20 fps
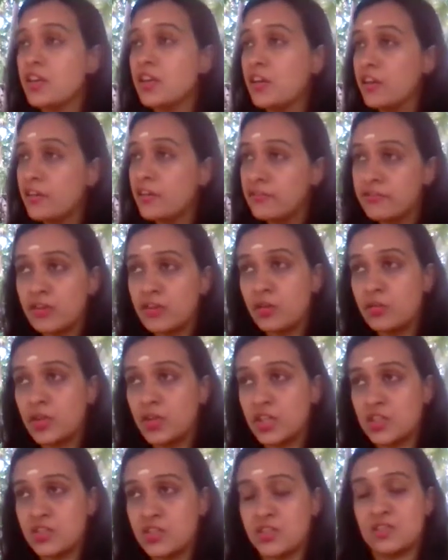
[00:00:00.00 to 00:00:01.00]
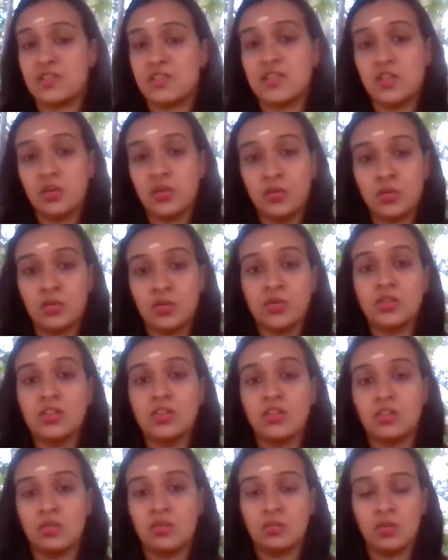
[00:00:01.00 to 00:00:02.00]
foundations. You know
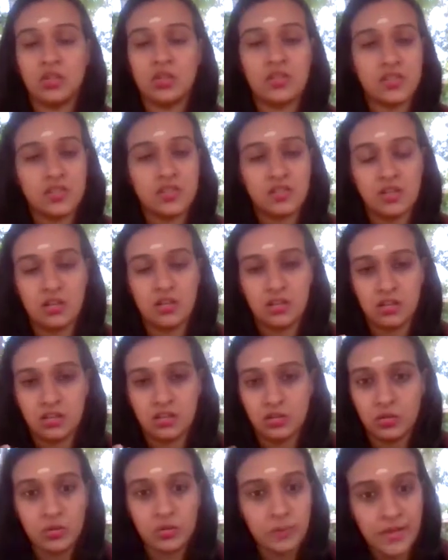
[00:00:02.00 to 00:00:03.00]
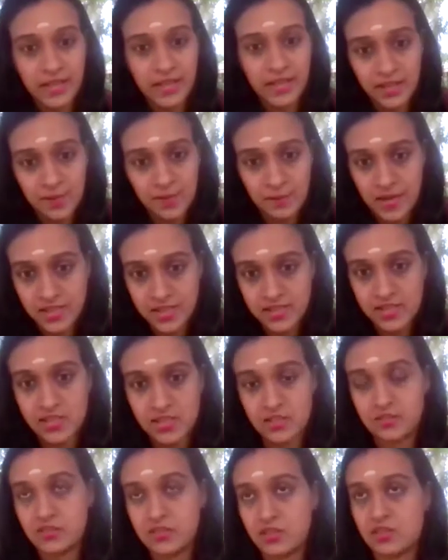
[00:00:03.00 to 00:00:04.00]
what is load bearing
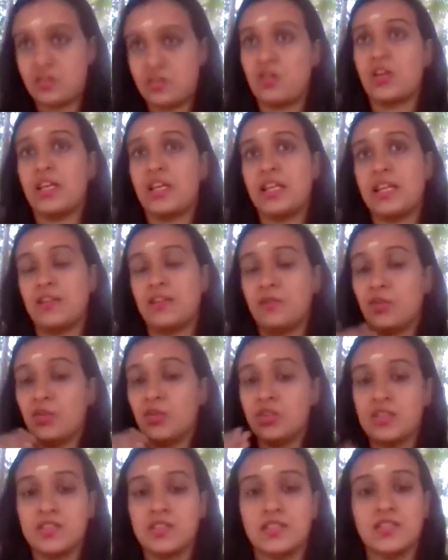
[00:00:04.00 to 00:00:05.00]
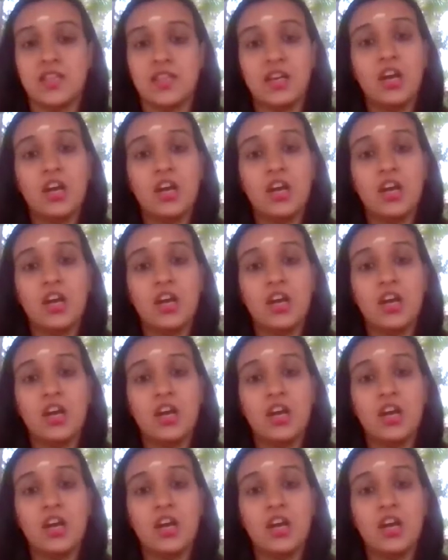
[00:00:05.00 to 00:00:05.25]
capacity of the soil and what is the